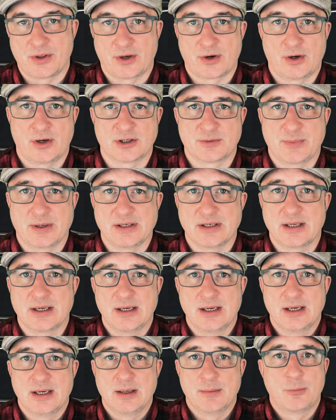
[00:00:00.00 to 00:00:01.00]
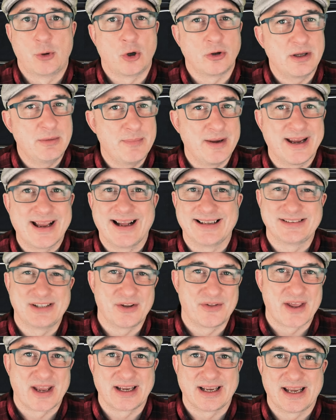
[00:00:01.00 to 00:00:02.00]
her husband, Pauline began to
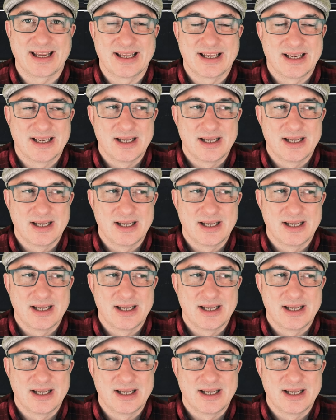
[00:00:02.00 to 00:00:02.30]
think,